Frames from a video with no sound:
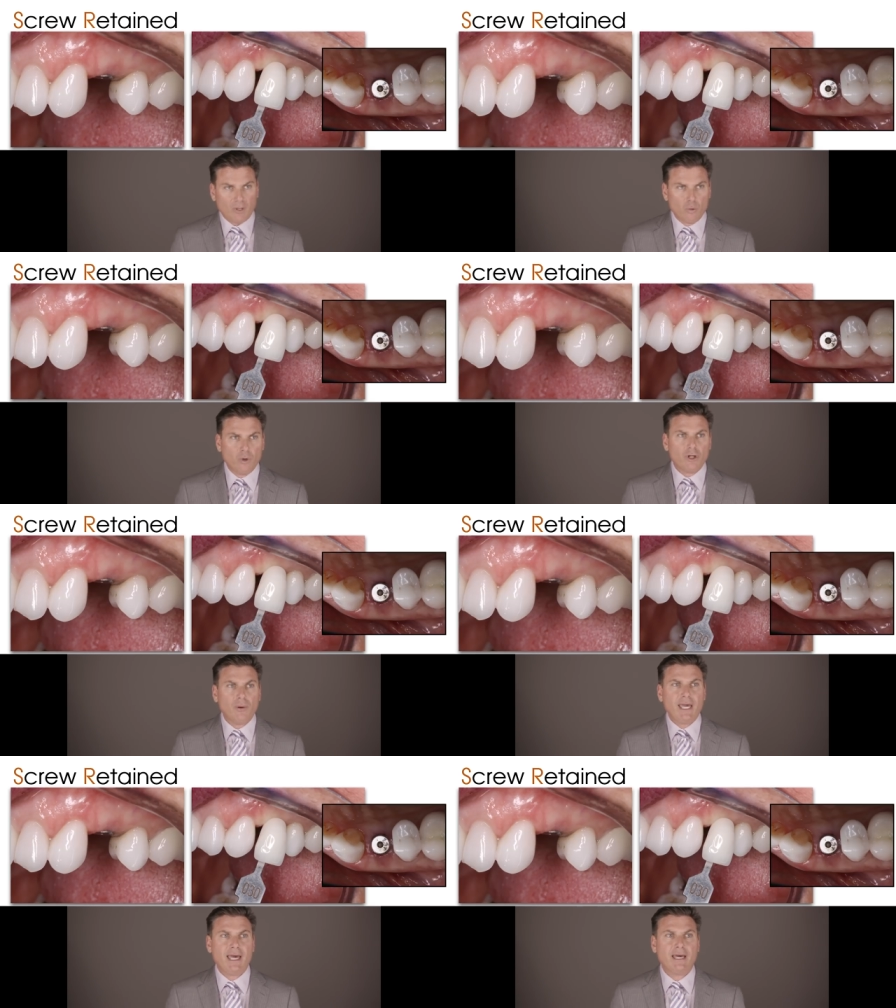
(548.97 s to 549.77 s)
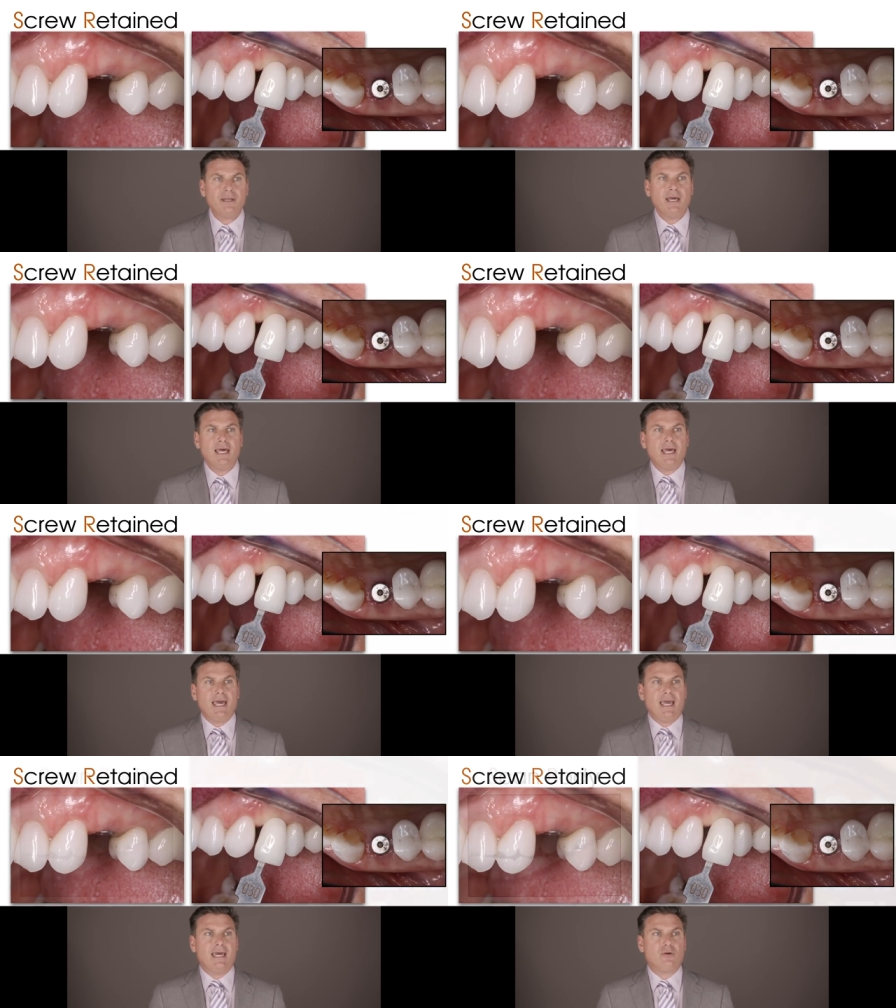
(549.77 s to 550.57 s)
we'll go ahead
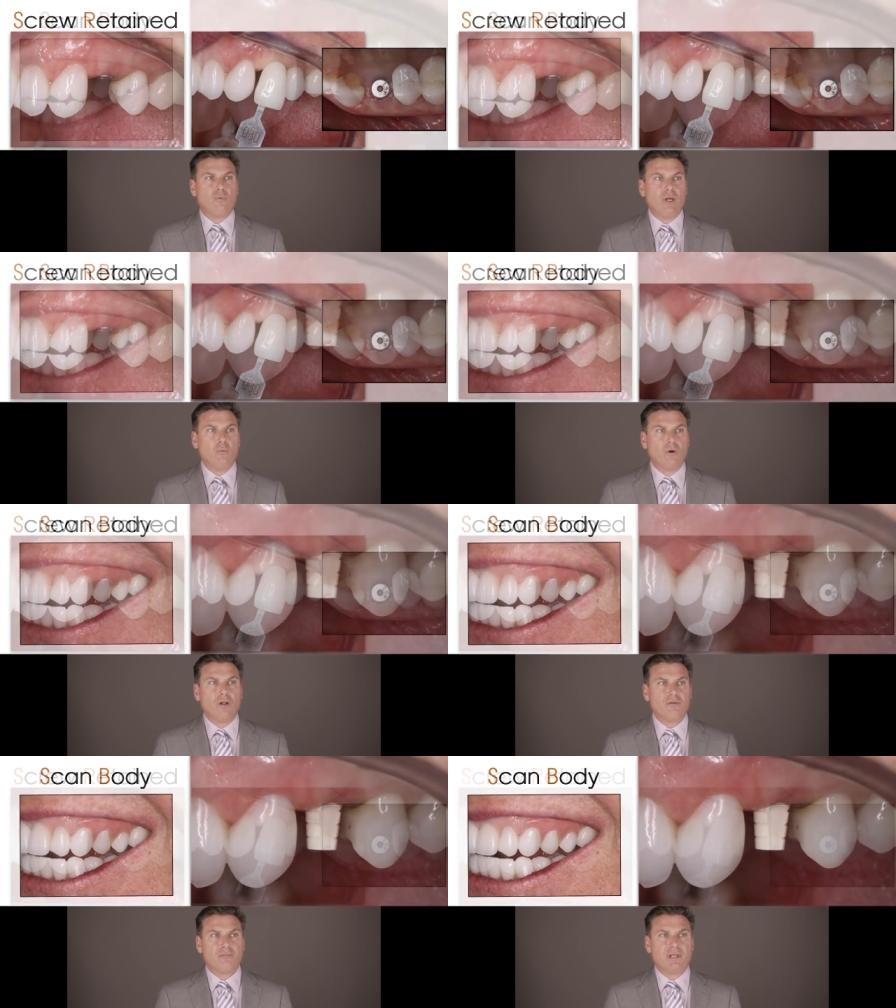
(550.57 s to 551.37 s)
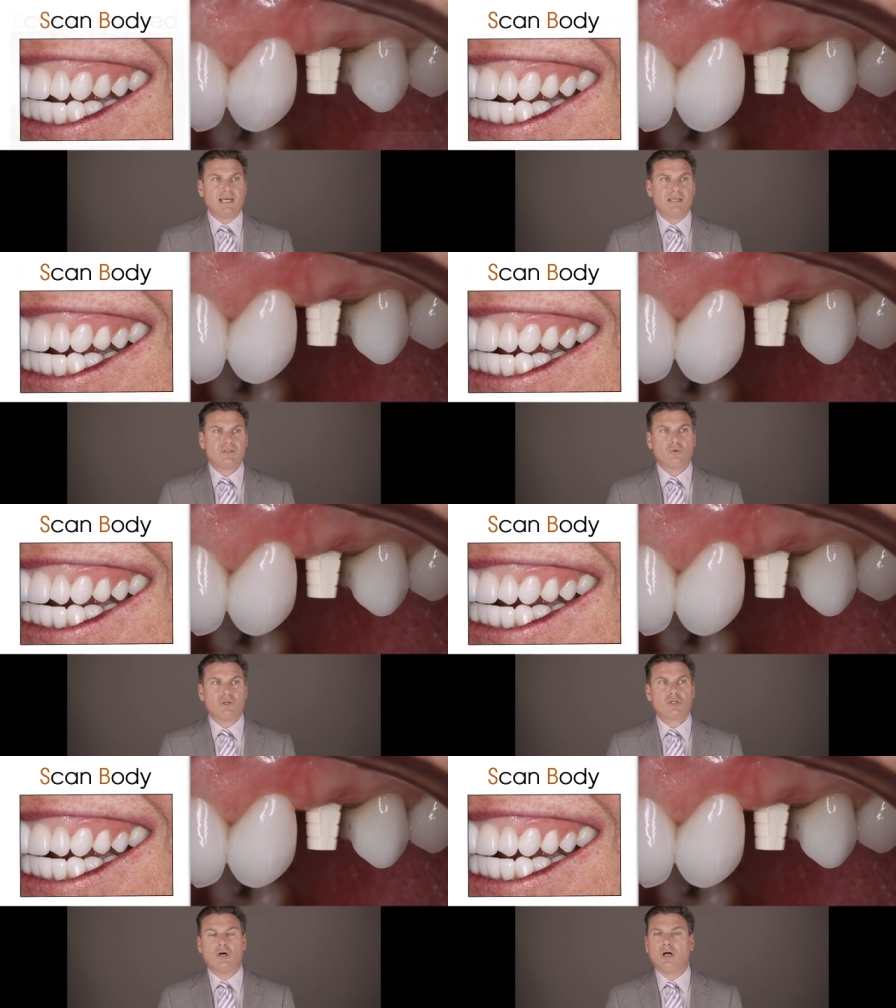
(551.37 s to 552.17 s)
and we will place
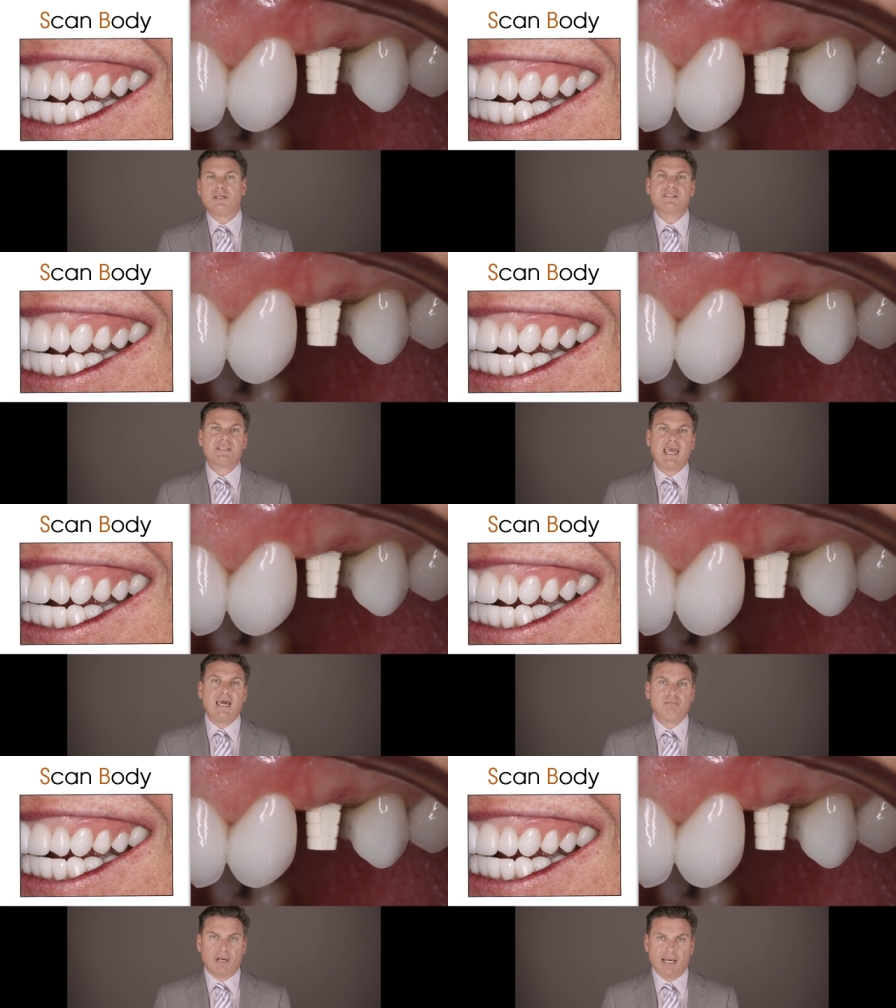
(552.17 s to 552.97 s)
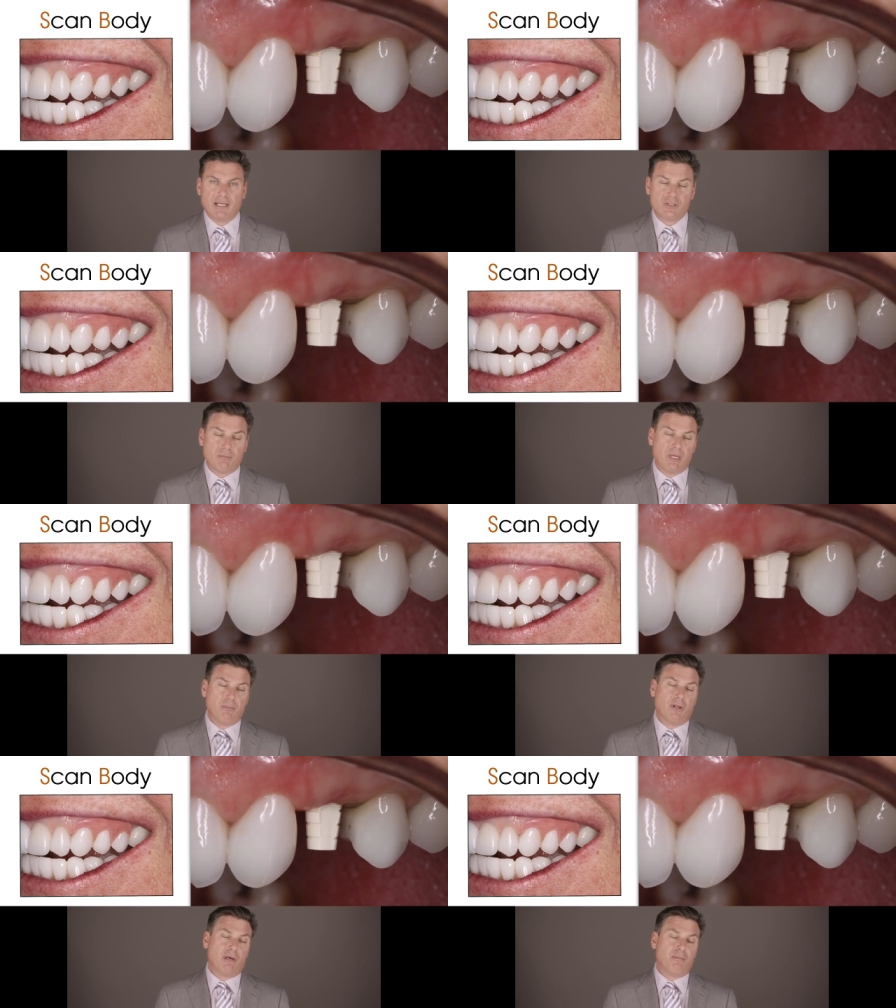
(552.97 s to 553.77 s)
what's called a scan body. Some
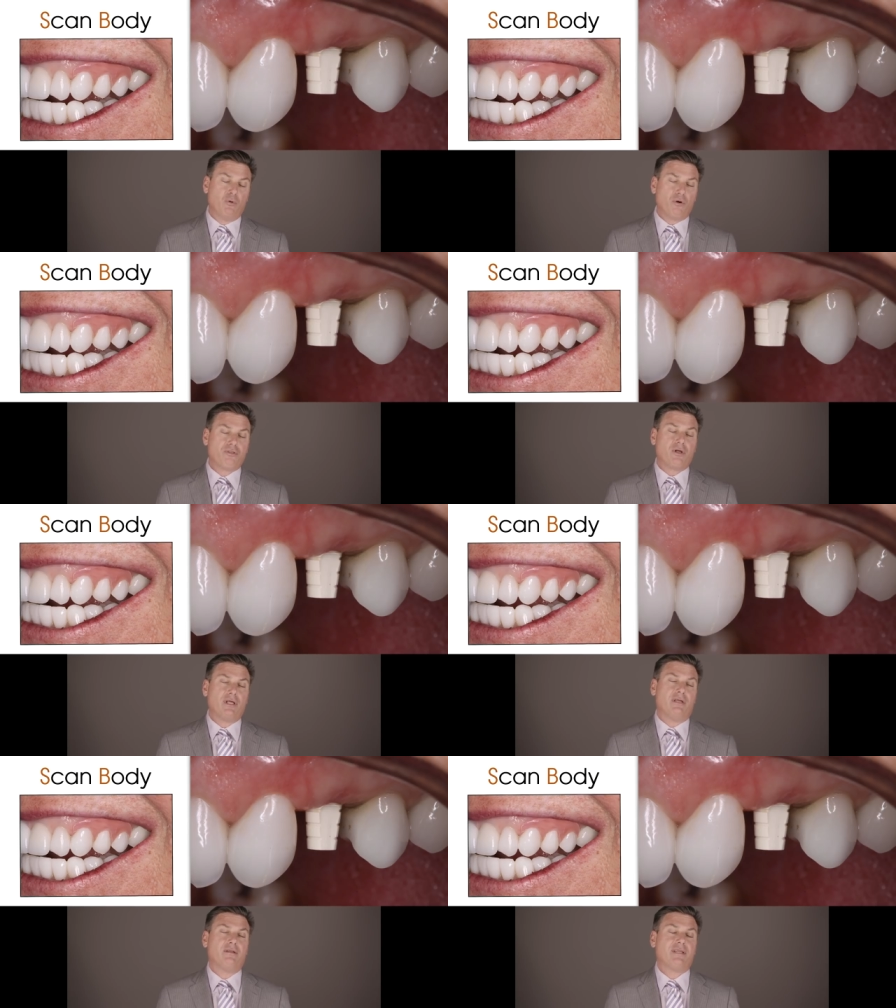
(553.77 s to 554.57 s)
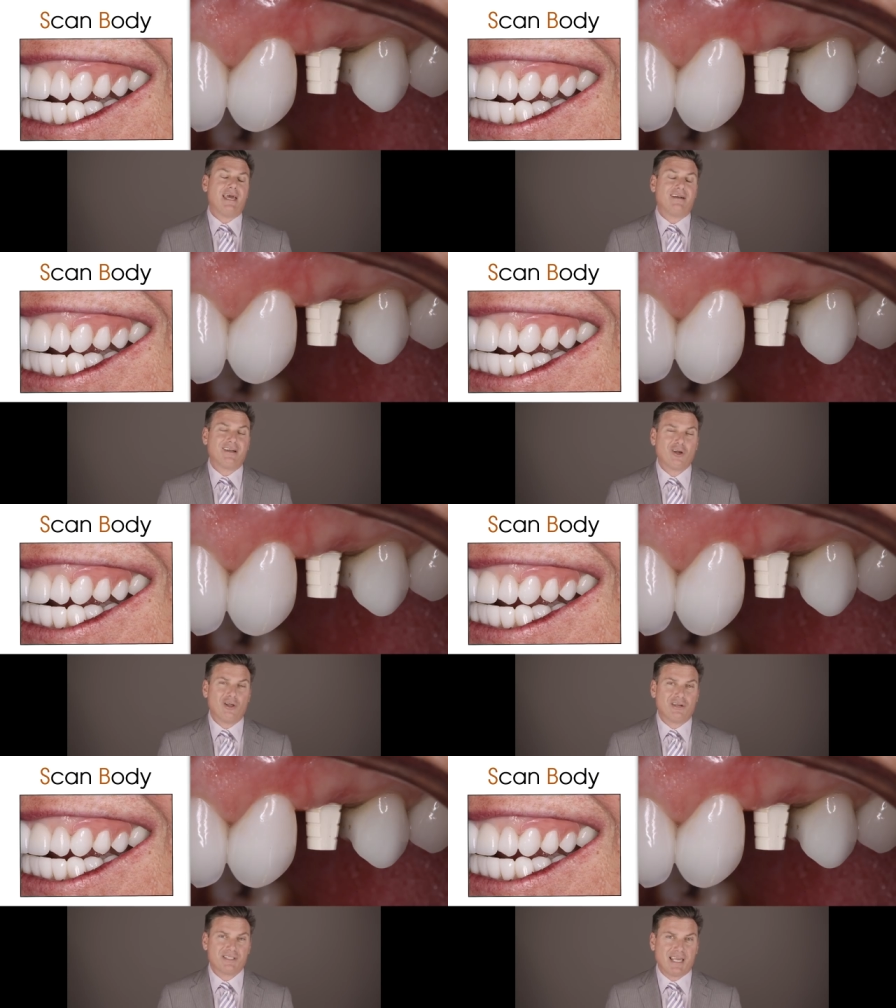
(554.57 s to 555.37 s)
people up north in Canada
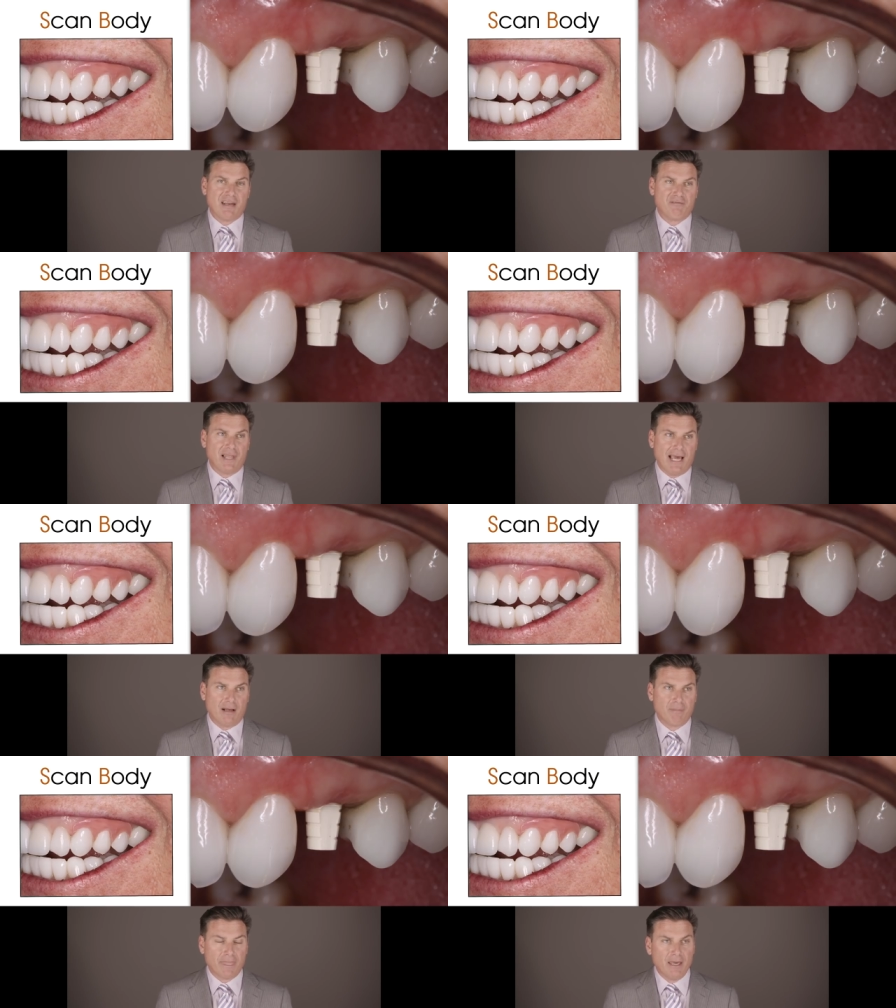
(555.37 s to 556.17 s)
call it a scan flag.